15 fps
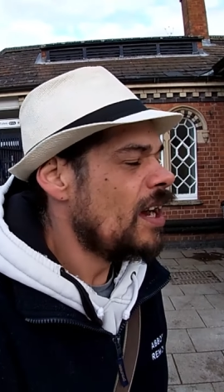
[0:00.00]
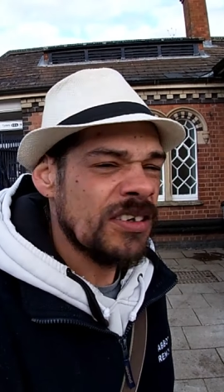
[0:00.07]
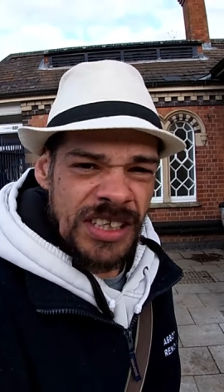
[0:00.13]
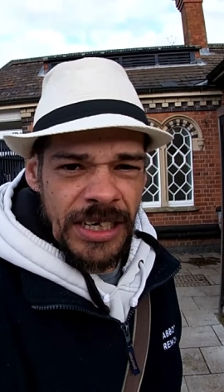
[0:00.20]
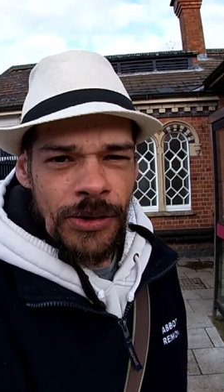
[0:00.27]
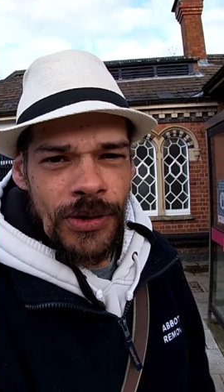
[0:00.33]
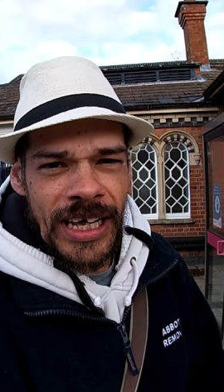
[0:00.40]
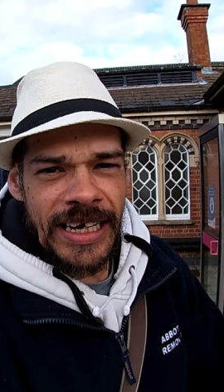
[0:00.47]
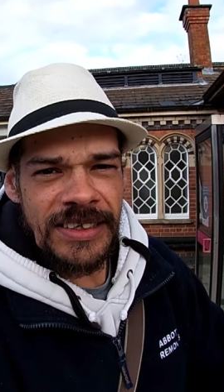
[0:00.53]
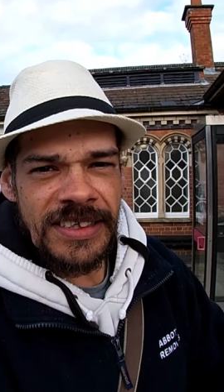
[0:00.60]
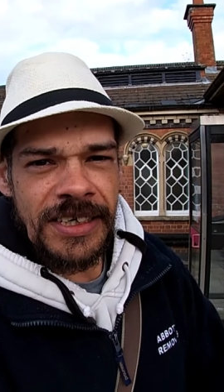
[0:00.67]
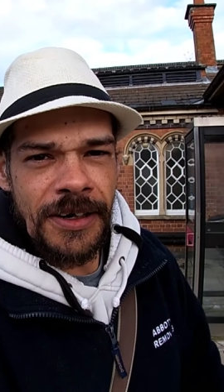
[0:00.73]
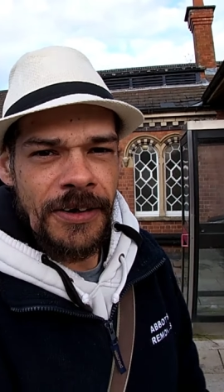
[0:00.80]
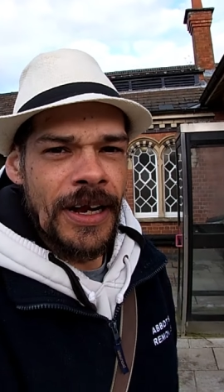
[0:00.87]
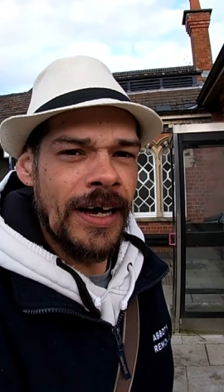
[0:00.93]
see you all again
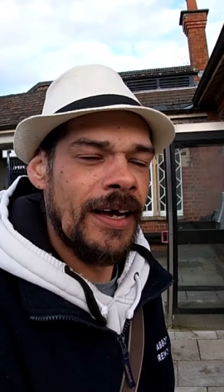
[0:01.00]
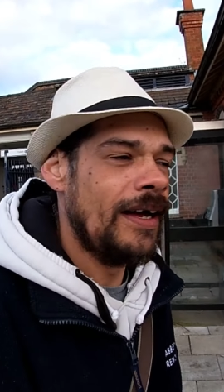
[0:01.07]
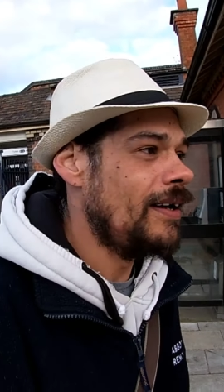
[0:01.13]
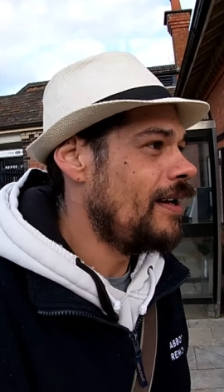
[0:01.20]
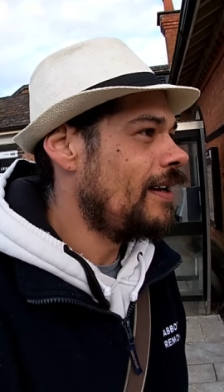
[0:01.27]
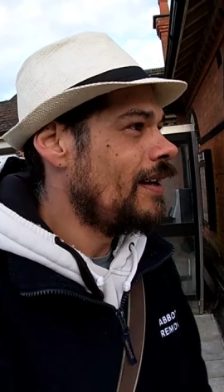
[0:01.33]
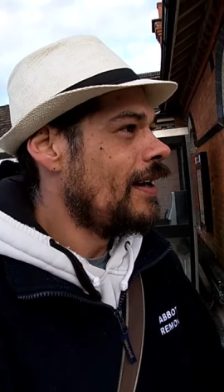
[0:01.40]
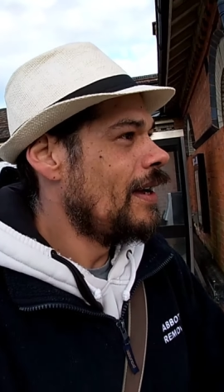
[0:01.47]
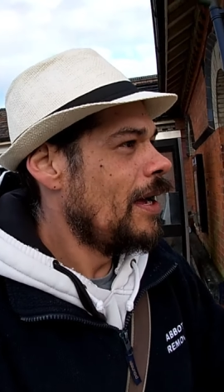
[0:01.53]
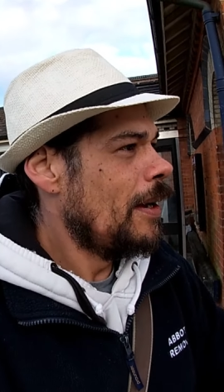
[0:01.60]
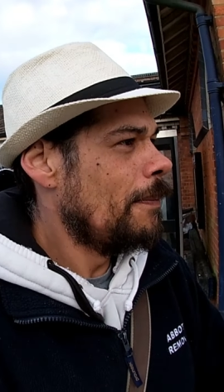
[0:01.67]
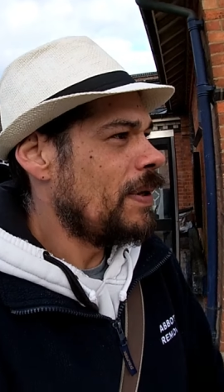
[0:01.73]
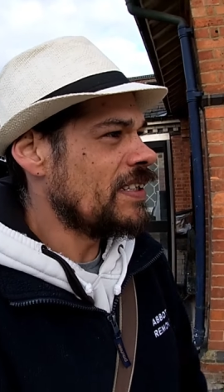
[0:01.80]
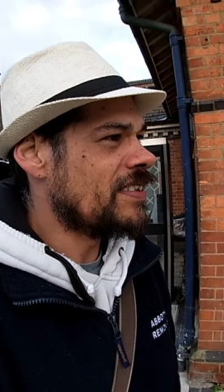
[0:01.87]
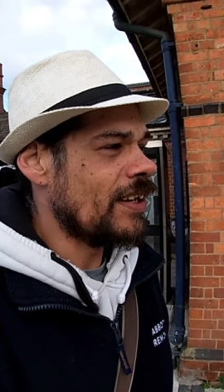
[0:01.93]
soon.
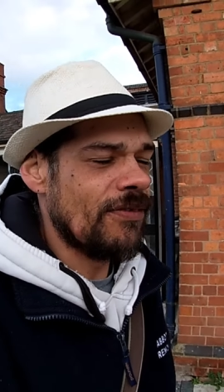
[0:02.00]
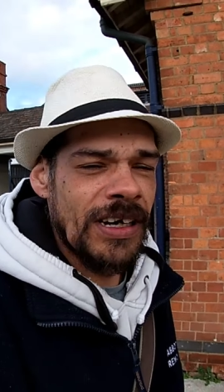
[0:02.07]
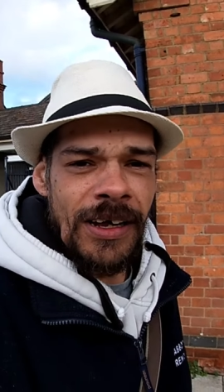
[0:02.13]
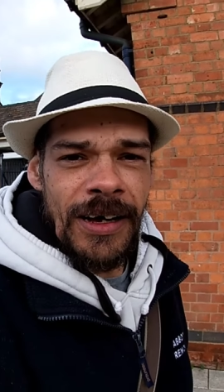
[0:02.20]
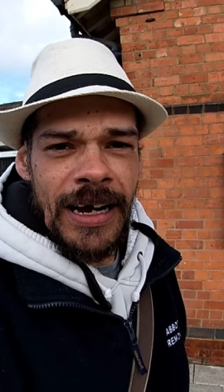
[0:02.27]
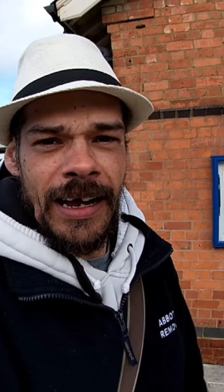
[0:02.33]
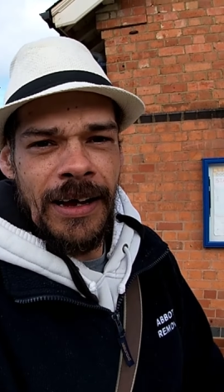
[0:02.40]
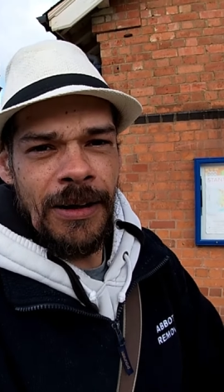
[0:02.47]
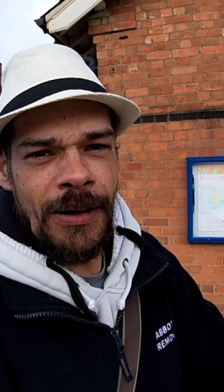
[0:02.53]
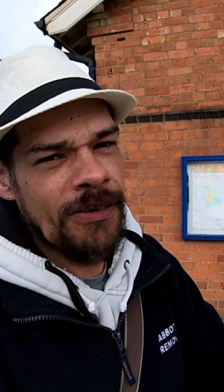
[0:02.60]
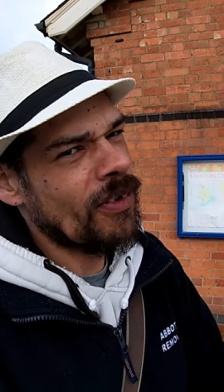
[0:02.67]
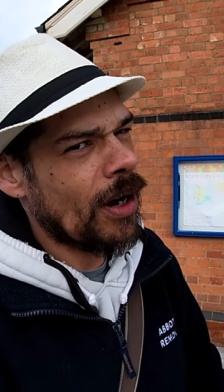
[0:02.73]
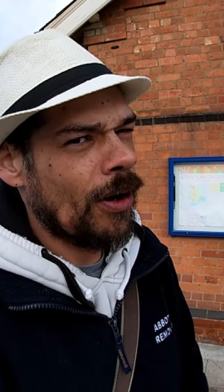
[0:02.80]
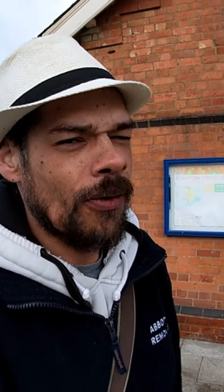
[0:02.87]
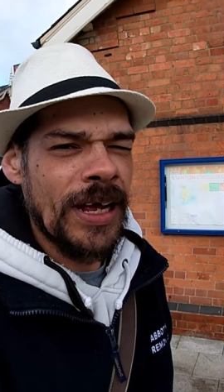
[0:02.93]
Peace, love and light, a
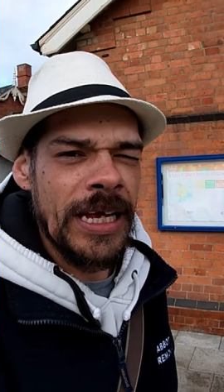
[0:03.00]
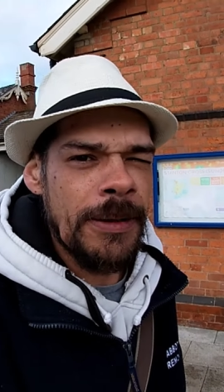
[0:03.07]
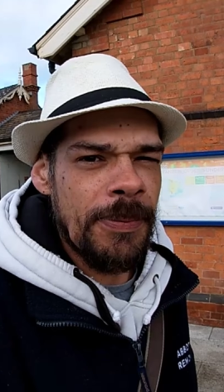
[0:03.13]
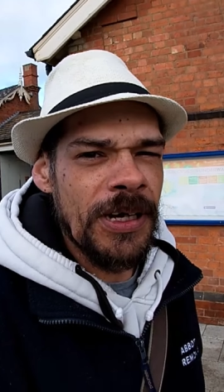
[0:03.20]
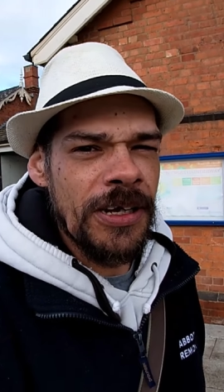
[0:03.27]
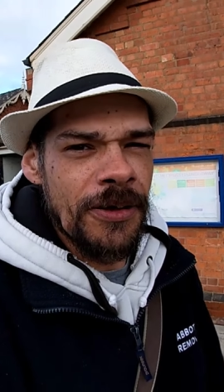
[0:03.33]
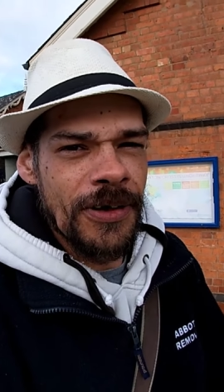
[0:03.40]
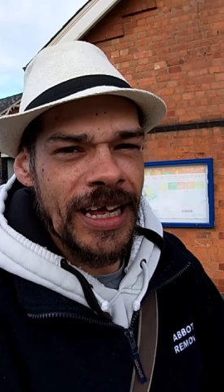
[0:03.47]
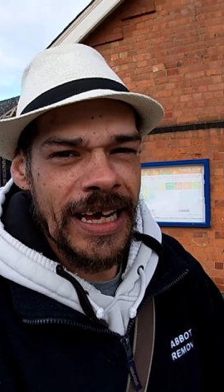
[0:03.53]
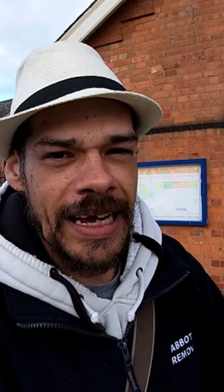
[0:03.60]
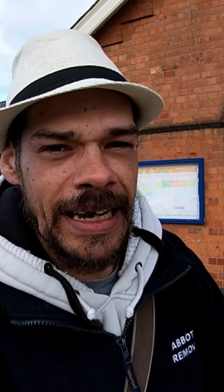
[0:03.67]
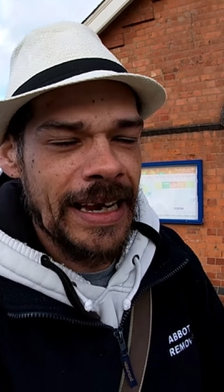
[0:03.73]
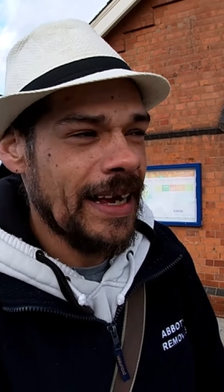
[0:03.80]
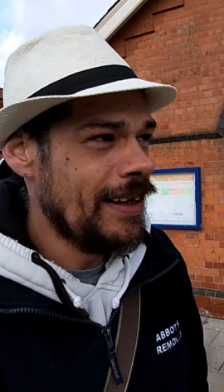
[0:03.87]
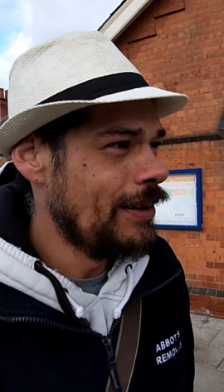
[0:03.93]
whole heap of
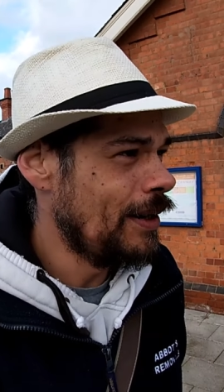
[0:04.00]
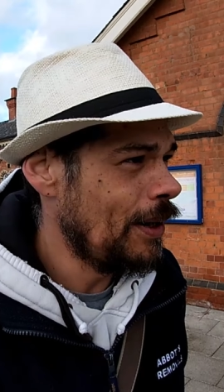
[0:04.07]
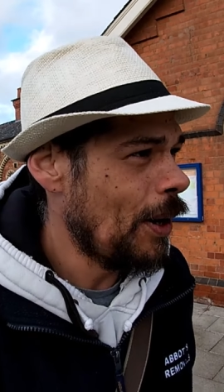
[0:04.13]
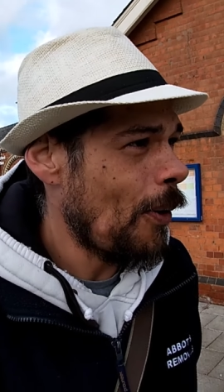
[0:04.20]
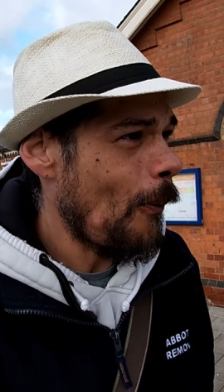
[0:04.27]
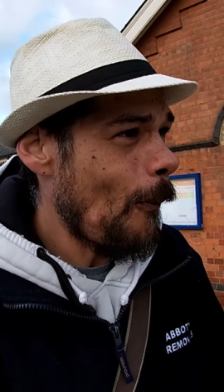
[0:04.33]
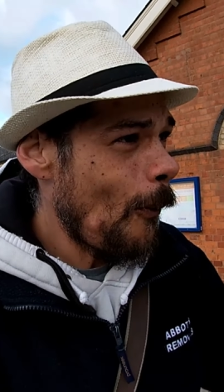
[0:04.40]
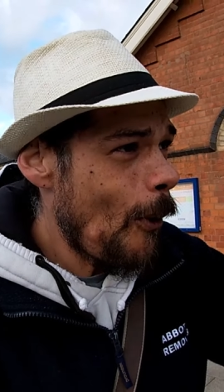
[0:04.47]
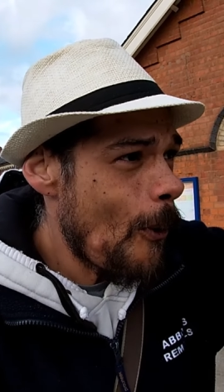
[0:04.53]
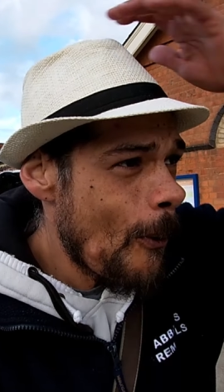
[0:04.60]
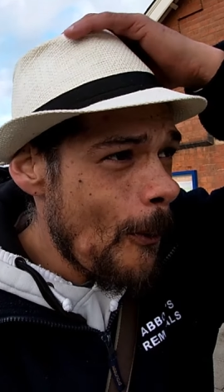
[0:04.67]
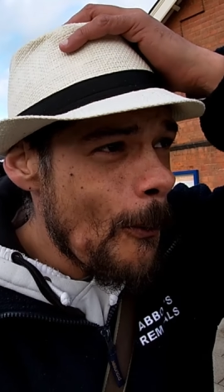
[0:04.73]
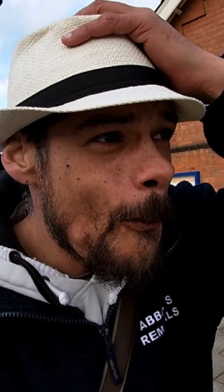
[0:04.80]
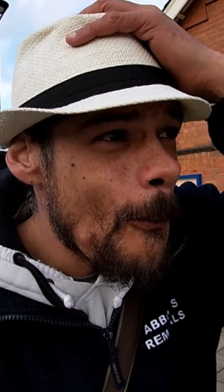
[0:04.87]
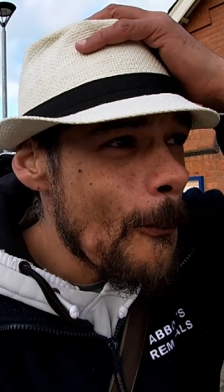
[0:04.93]
unity.
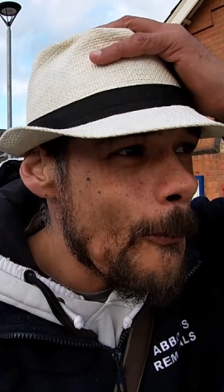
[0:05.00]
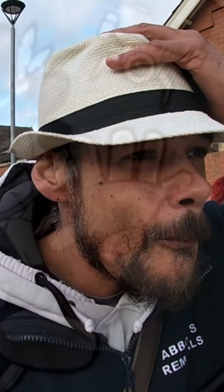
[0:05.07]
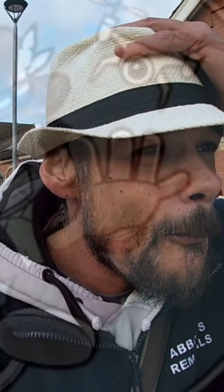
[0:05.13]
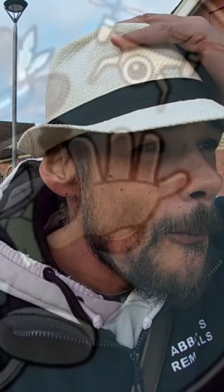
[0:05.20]
Woohoo!